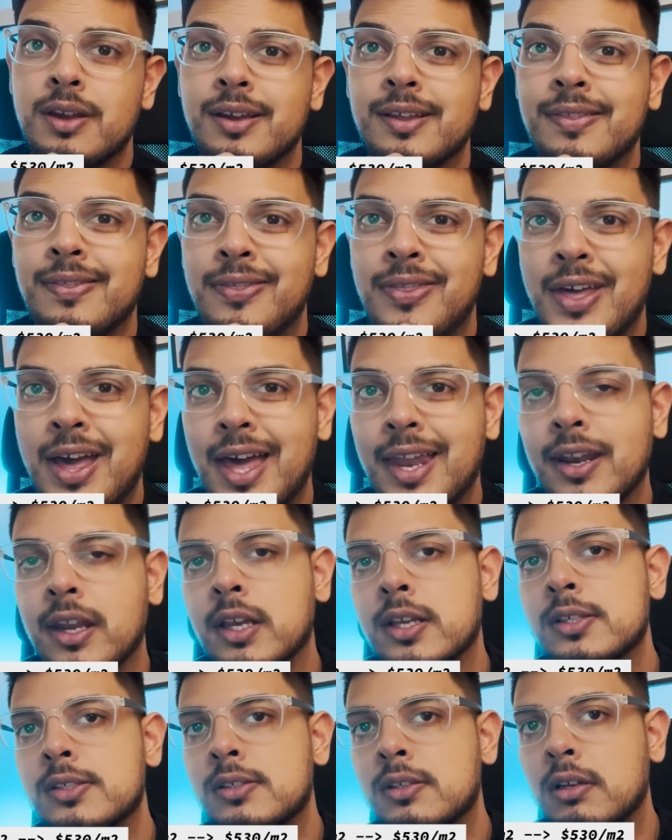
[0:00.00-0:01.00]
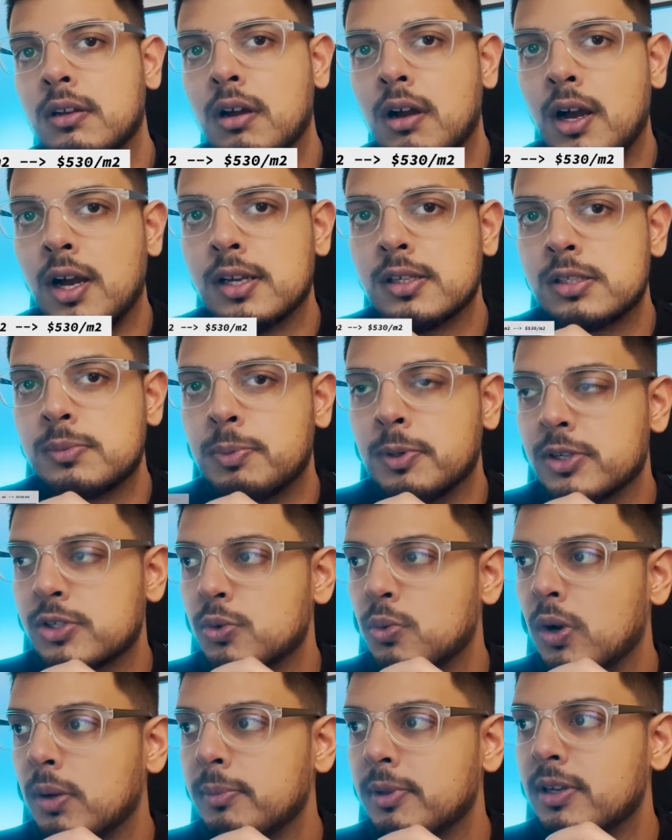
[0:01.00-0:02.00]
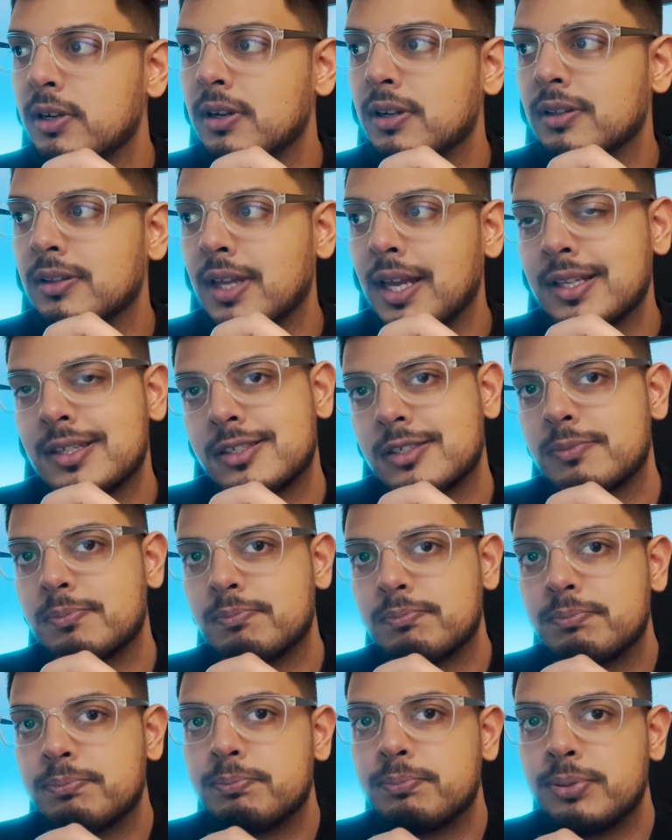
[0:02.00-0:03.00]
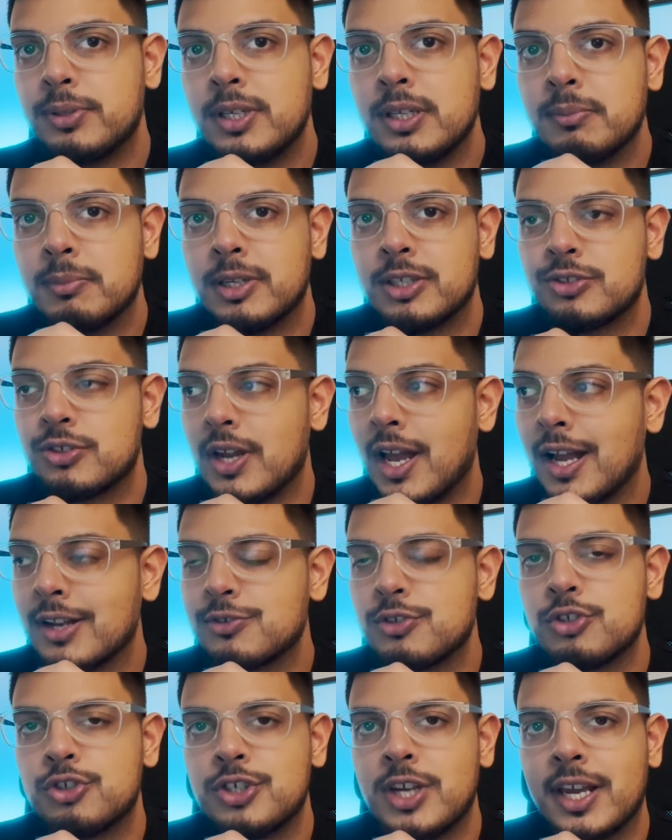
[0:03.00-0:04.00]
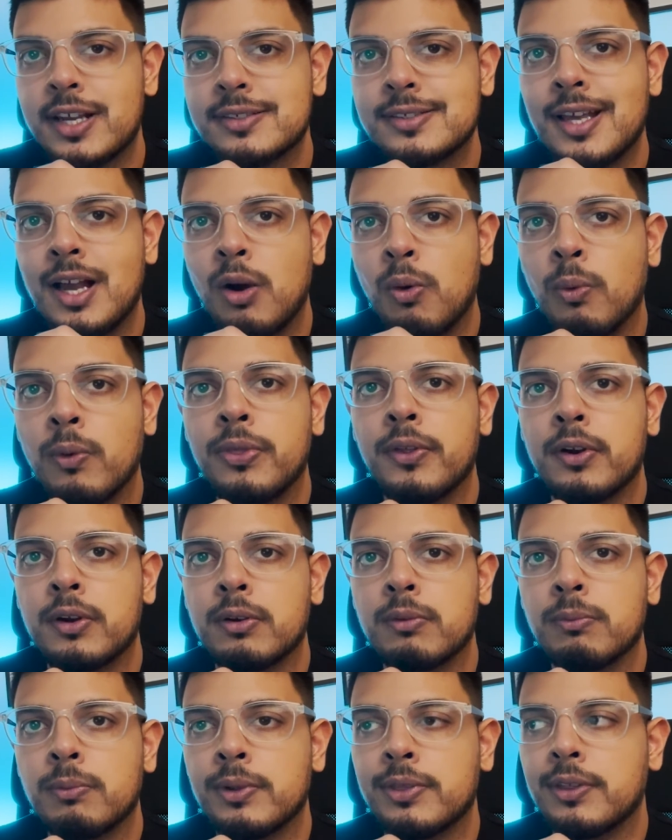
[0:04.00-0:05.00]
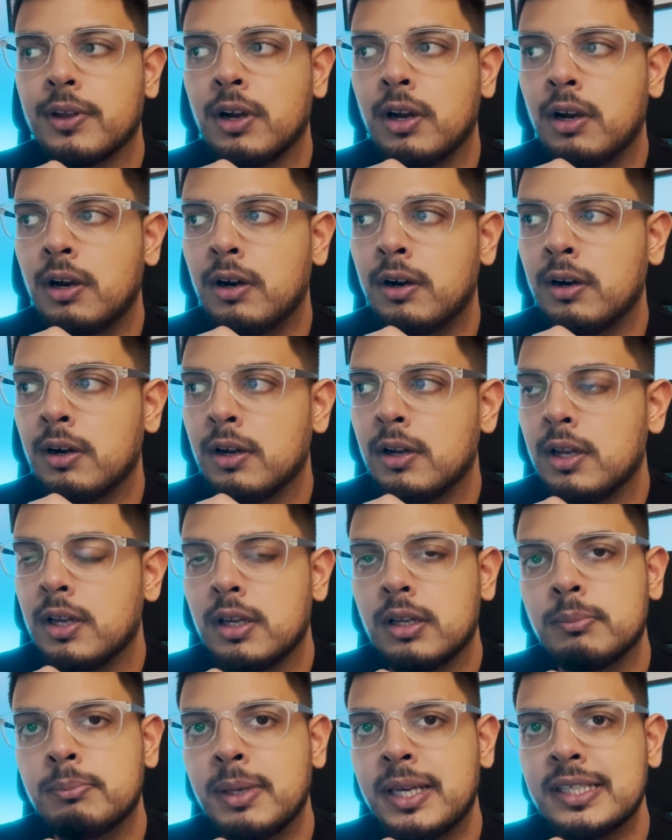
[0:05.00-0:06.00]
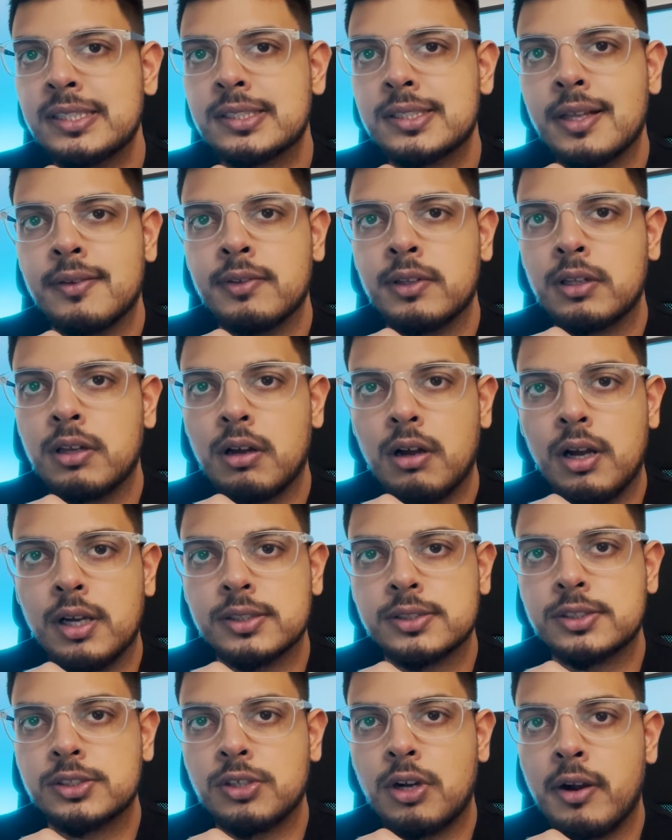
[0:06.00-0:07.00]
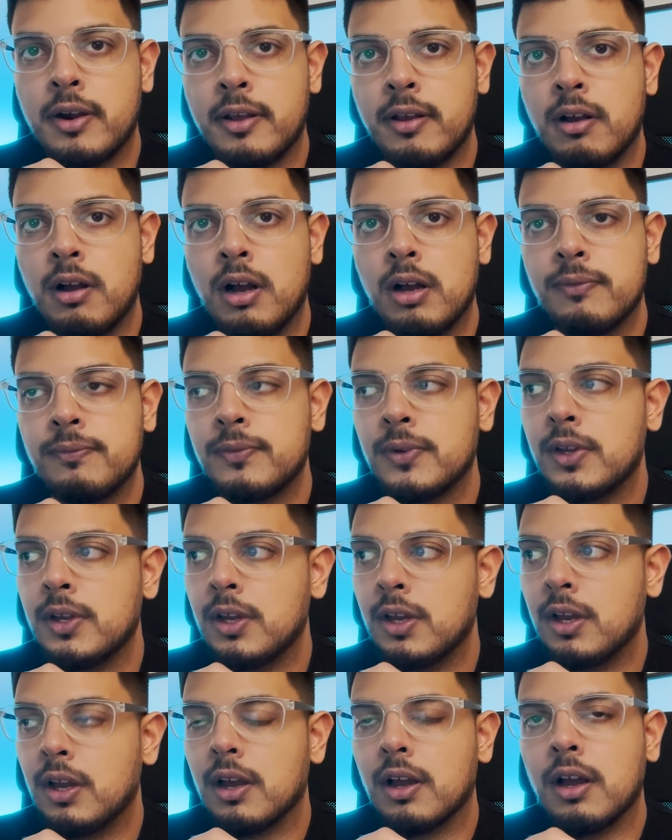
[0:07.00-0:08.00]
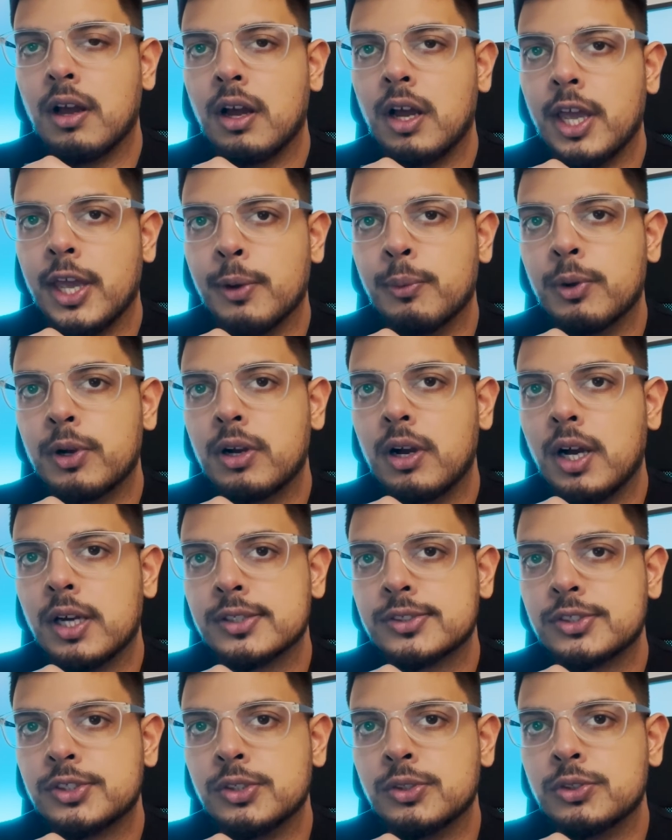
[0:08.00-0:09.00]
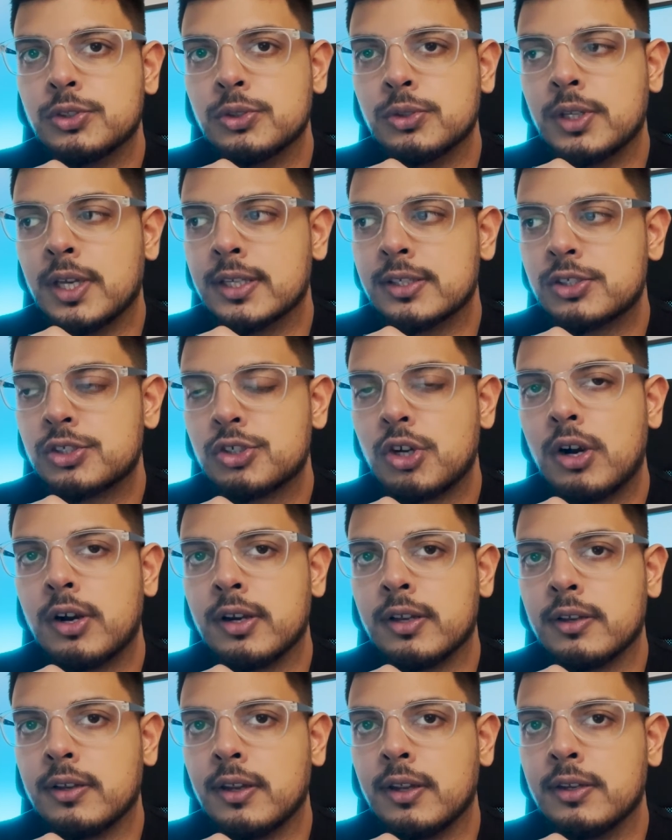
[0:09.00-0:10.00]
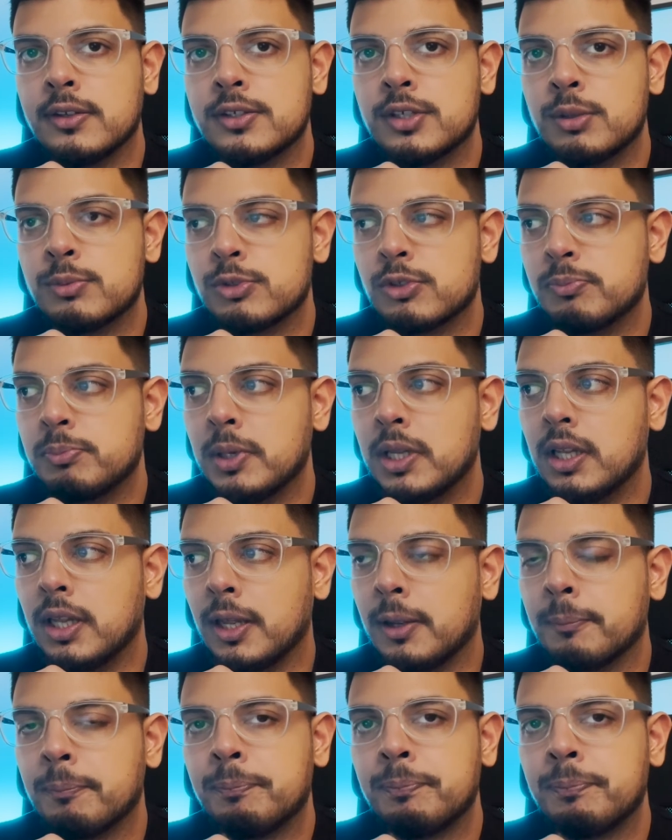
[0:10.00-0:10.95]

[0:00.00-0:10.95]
that is the cost per square meter, and that's pretty much actually checks out with our base level cost starting off. It will cost you to get started in terms of building.